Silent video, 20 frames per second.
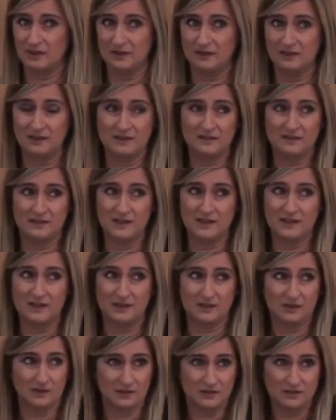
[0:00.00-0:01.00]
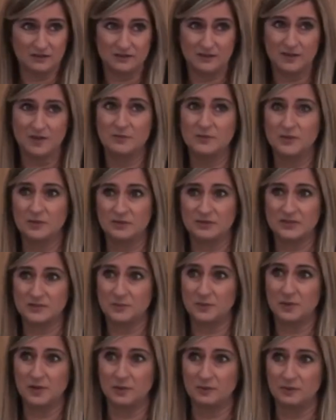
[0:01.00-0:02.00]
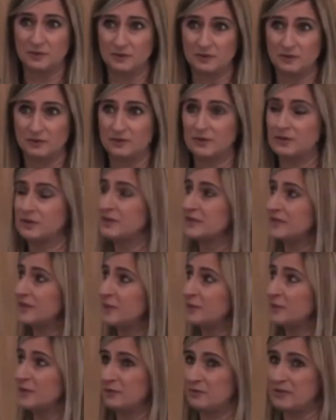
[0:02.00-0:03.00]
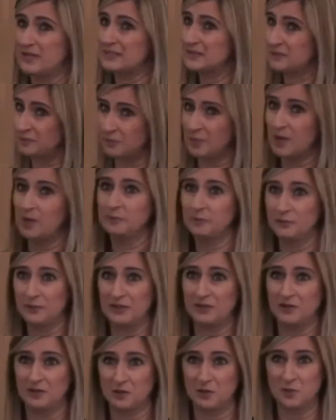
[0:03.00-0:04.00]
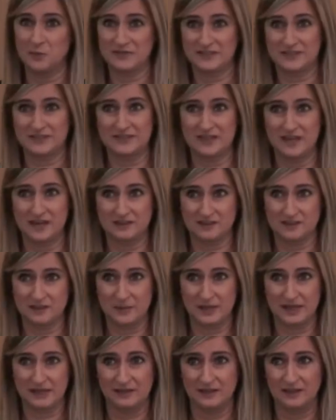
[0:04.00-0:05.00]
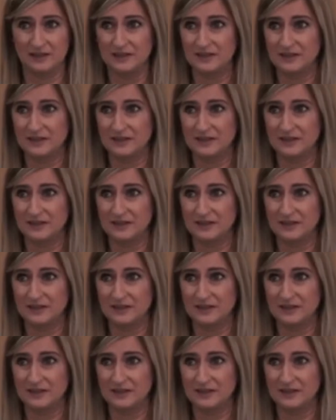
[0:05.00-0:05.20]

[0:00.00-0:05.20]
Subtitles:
And I'd say our insomnia rates have probably gone up since that as well.